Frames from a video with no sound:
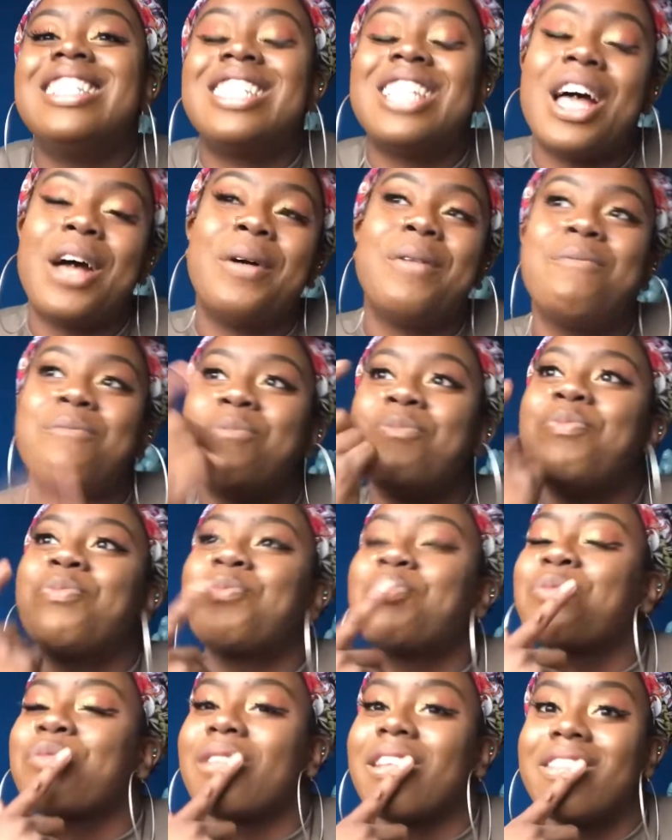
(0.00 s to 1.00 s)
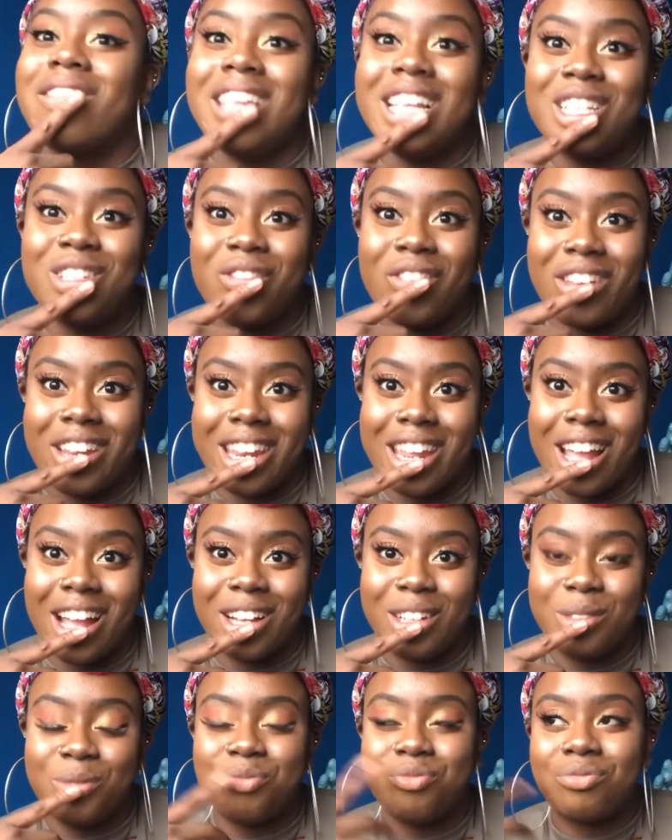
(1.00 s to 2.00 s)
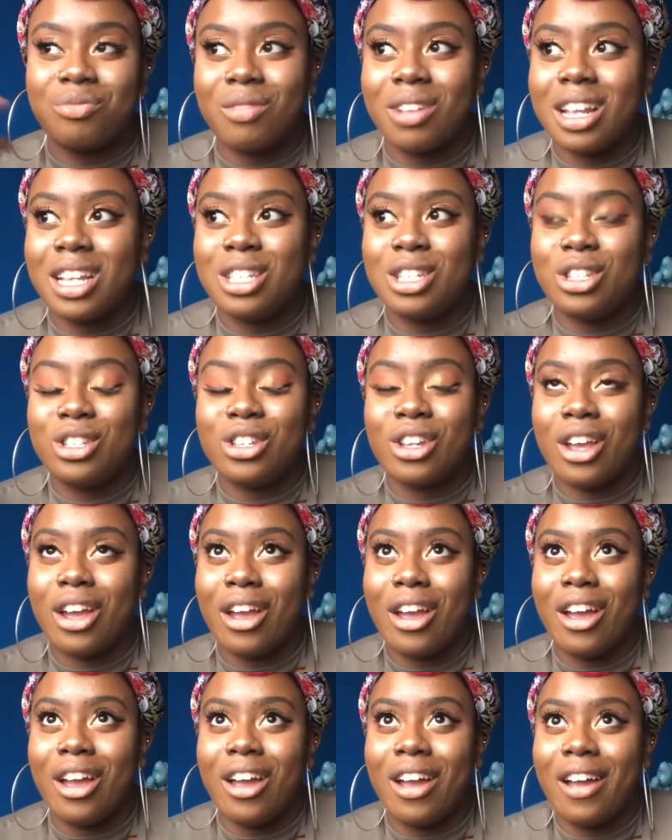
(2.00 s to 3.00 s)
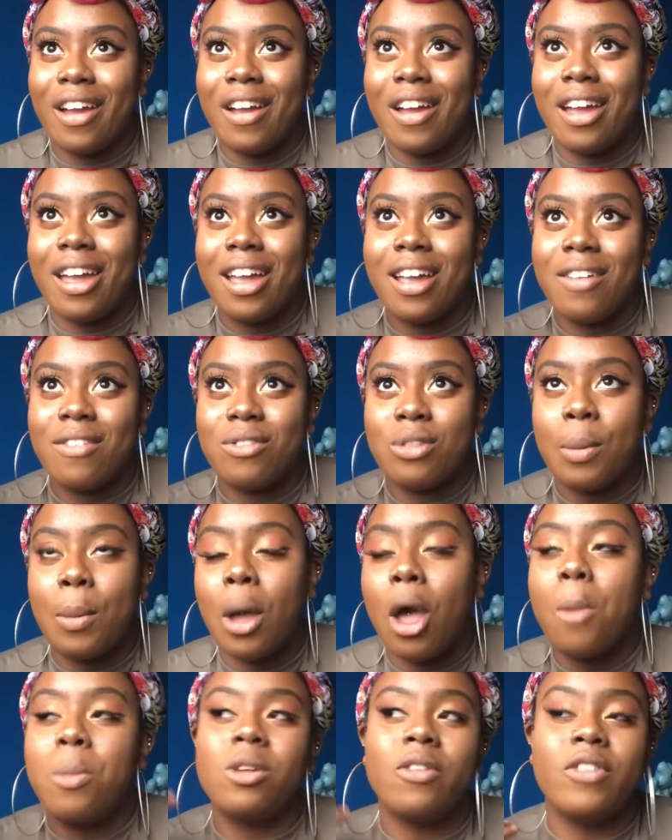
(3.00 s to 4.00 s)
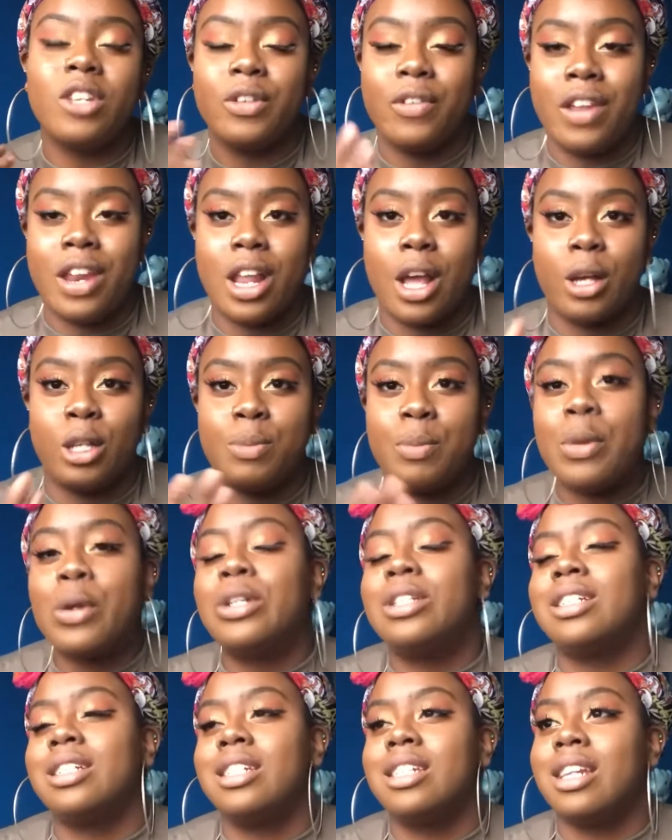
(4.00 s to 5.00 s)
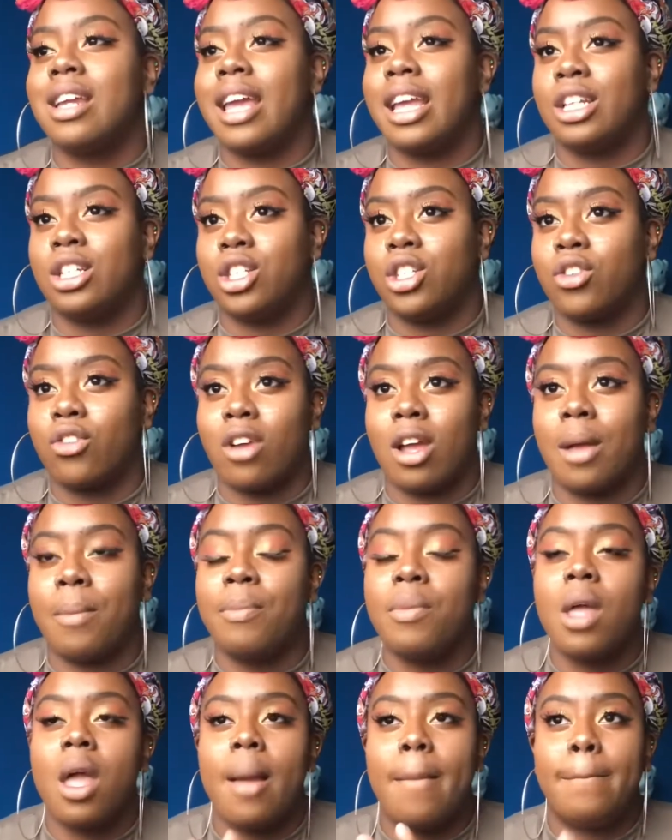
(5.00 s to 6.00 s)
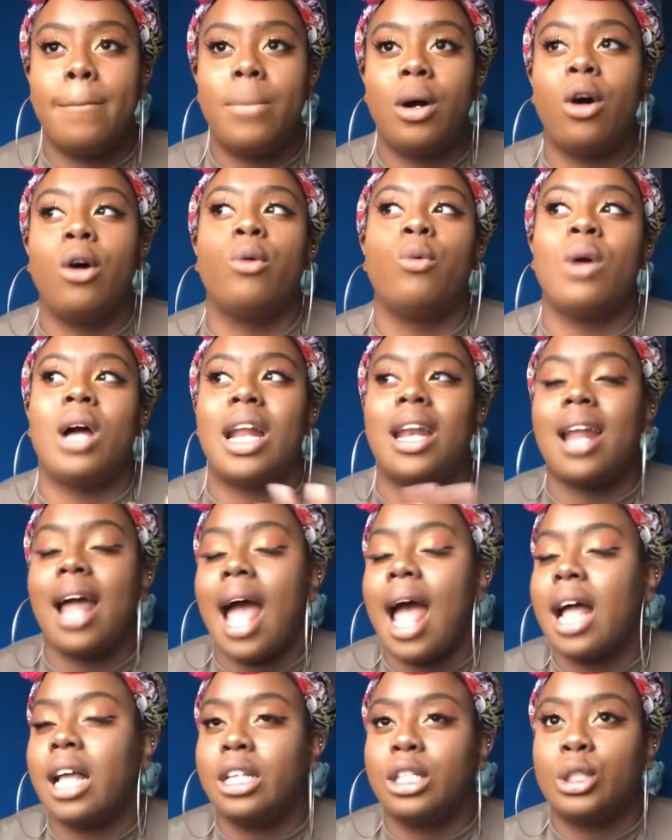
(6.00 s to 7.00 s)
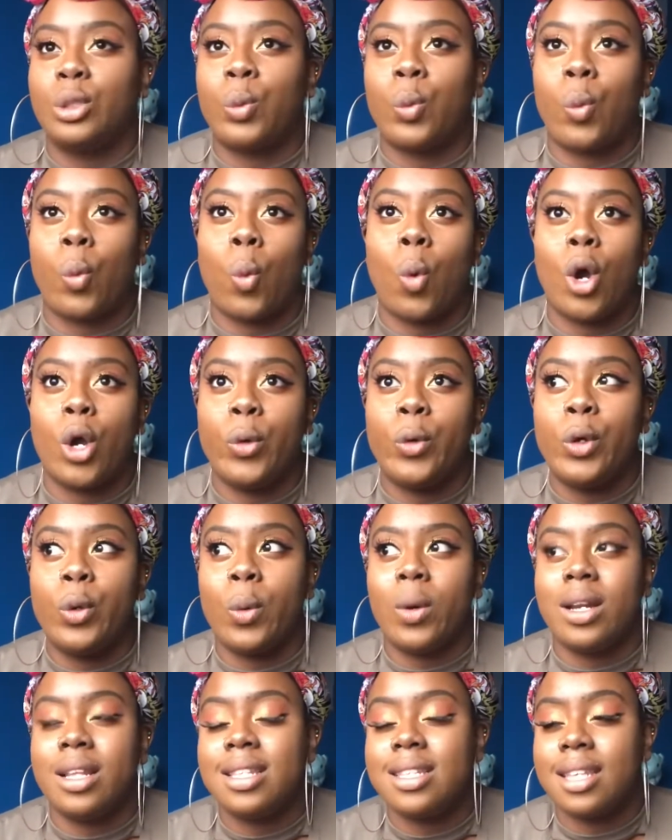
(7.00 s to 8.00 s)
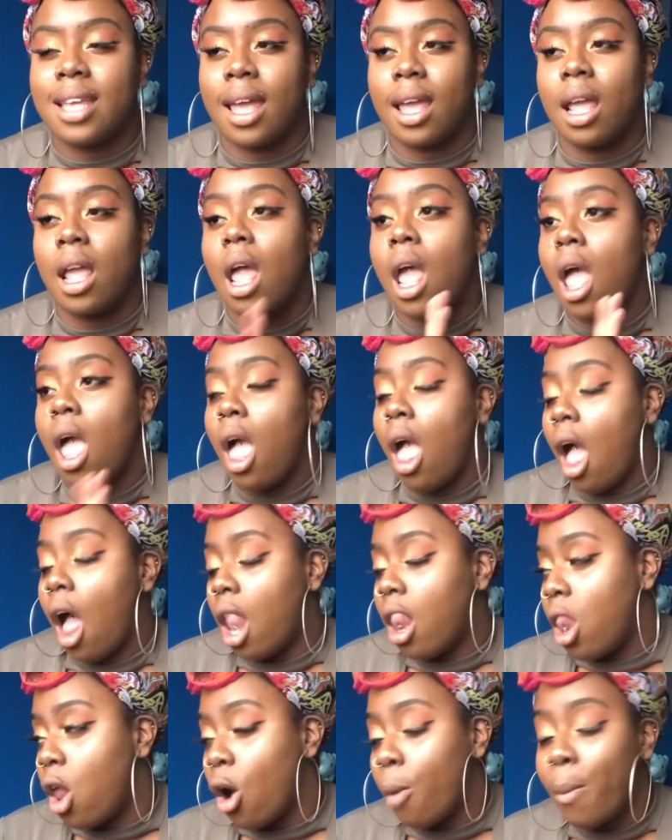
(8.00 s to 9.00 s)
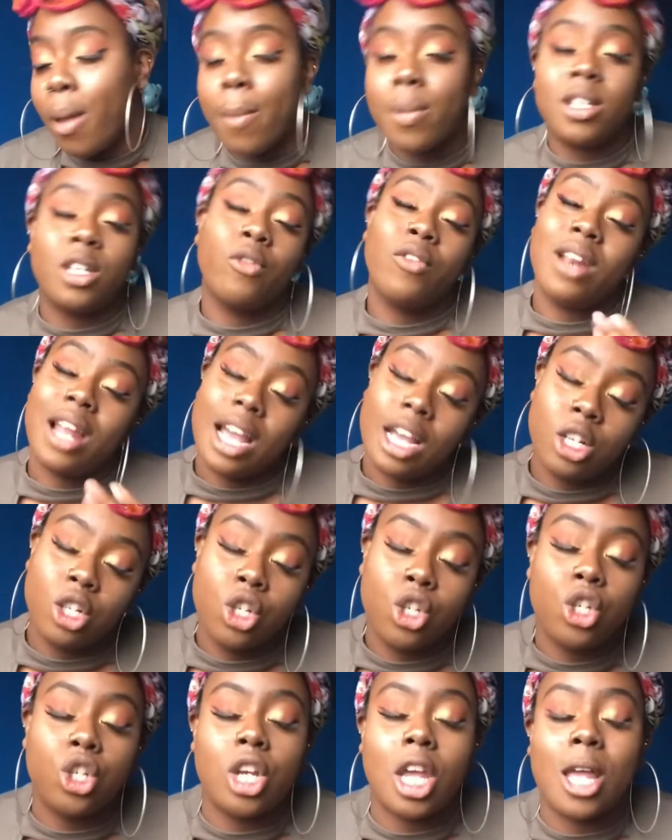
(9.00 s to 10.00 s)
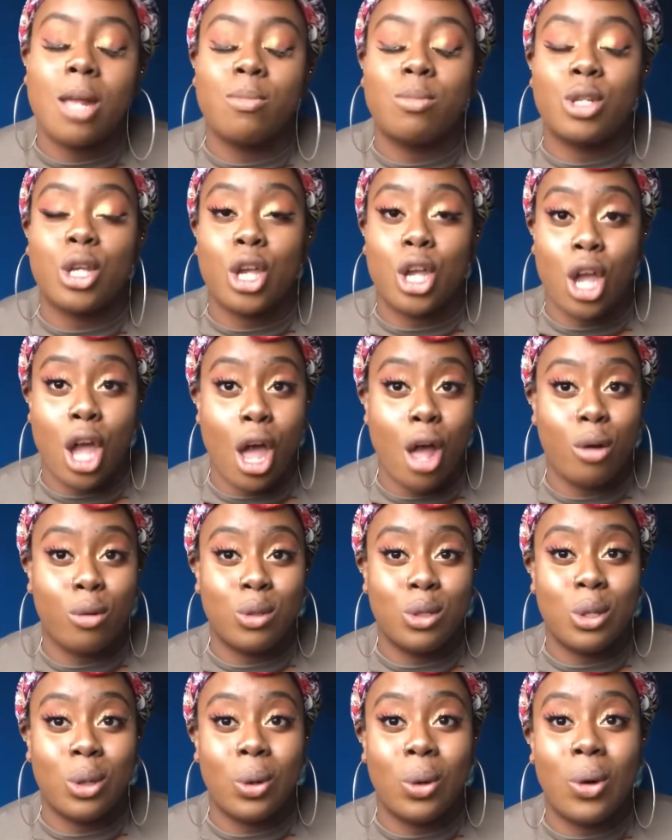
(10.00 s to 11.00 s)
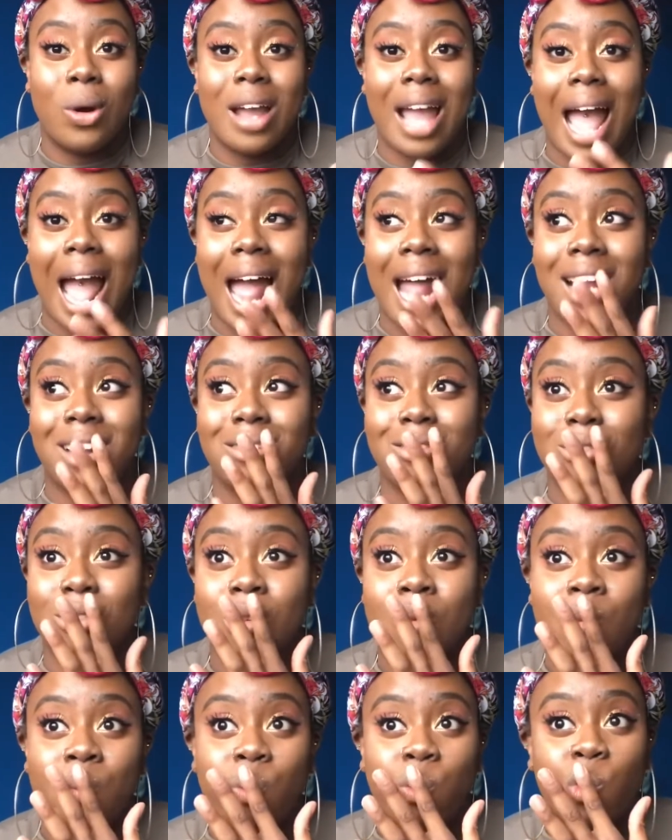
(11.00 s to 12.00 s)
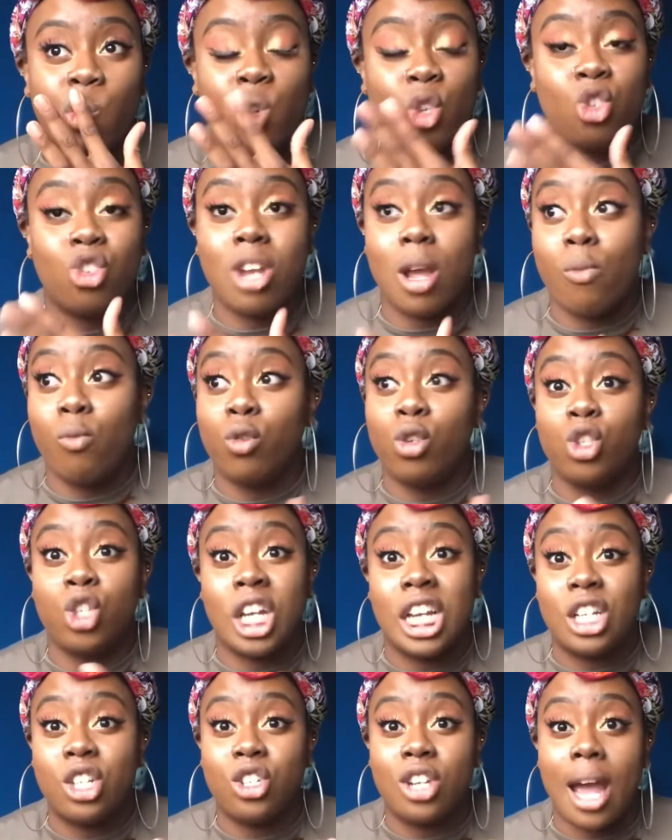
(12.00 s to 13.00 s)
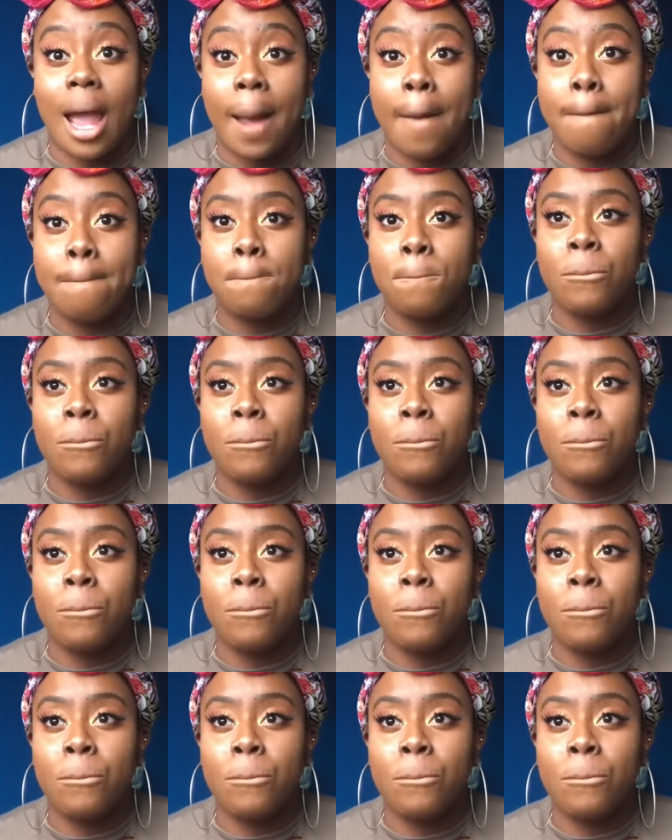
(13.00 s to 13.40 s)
So this video is, the purpose of this video is because I did an Instagram poll and I asked what you want to see. A lot of people said relationships, girl talk and just general chit chat.